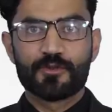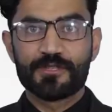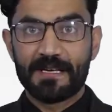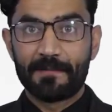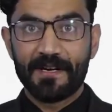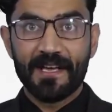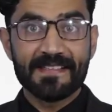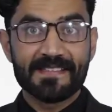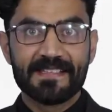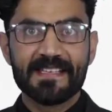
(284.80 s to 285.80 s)
To
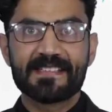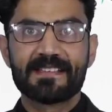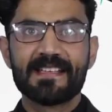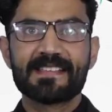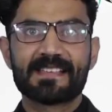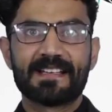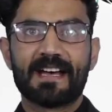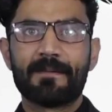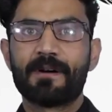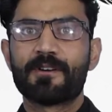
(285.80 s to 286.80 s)
summarize this lesson
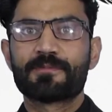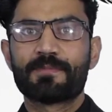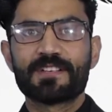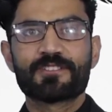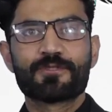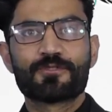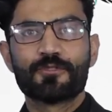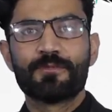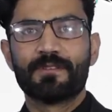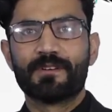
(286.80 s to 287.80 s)
about Pashto to
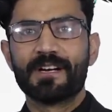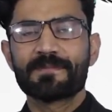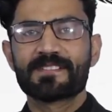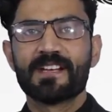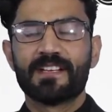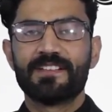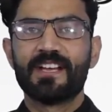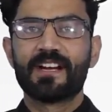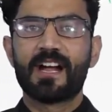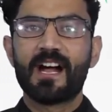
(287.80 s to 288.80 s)
be verbs,
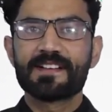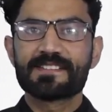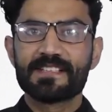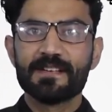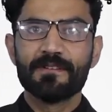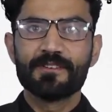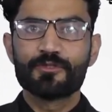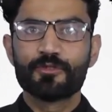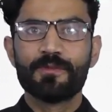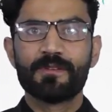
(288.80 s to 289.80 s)
there are 7
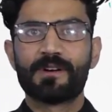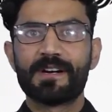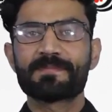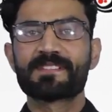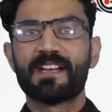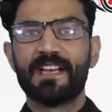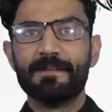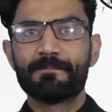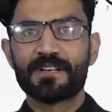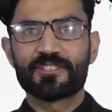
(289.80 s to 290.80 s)
to be verbs in
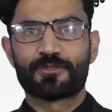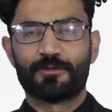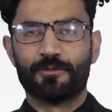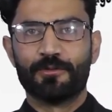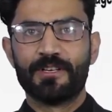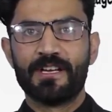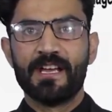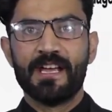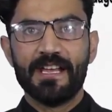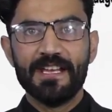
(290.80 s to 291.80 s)
Pashto.
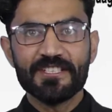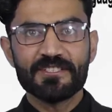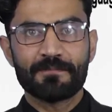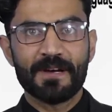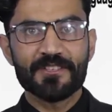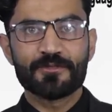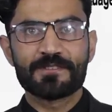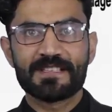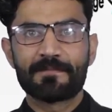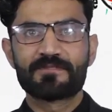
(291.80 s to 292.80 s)
Each Pashto
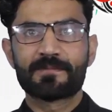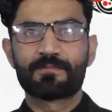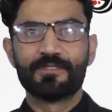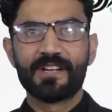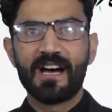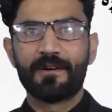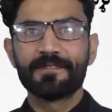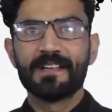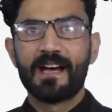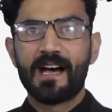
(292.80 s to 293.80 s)
subject pronoun
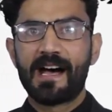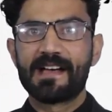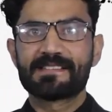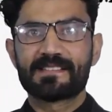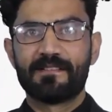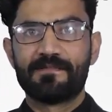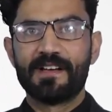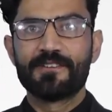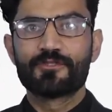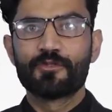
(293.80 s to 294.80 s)
has
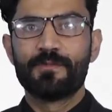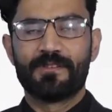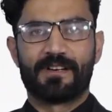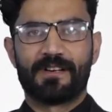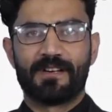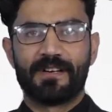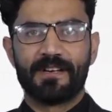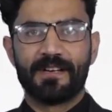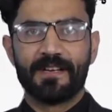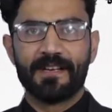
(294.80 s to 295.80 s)
1 to be verbs.
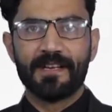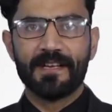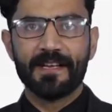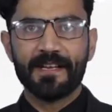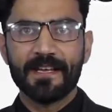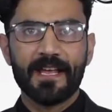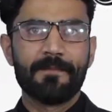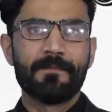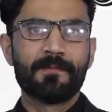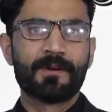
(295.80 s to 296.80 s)
By learning
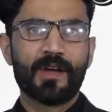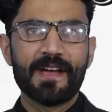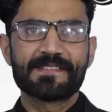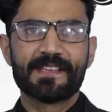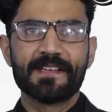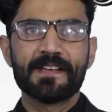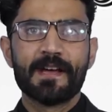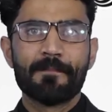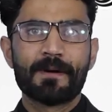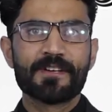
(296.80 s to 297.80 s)
and memorizing
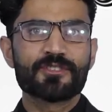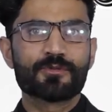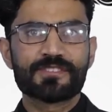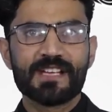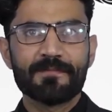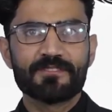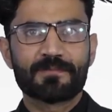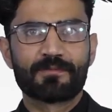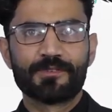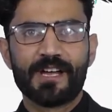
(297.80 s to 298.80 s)
Pashto
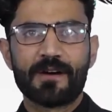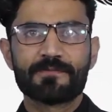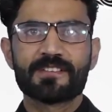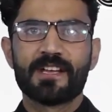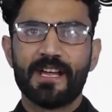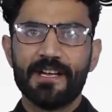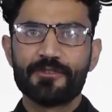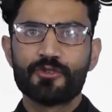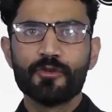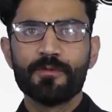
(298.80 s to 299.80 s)
subject pronouns
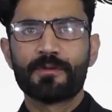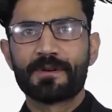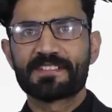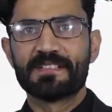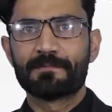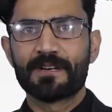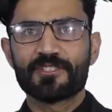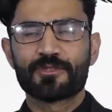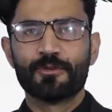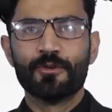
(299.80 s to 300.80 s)
and to be verbs in
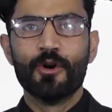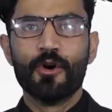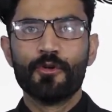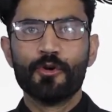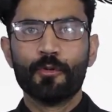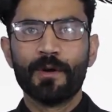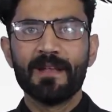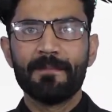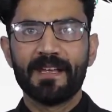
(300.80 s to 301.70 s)
Pashto, you will be